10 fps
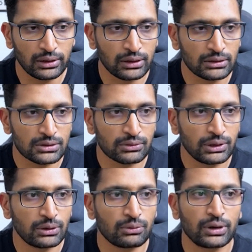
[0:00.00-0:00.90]
clear the
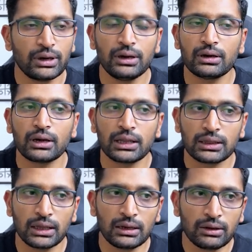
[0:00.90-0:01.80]
screen over here,
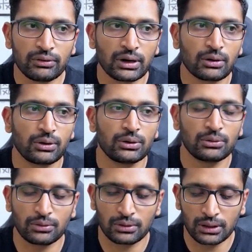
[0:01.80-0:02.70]
and then we are going
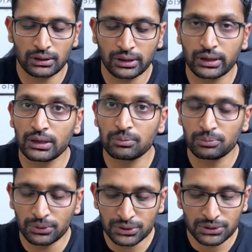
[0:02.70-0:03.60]
to run the git
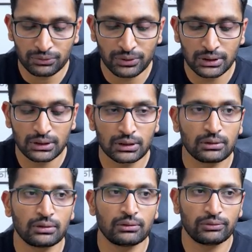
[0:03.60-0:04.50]
push with
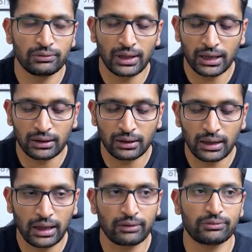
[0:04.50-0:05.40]
the flag
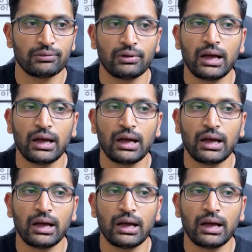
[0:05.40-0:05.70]
F.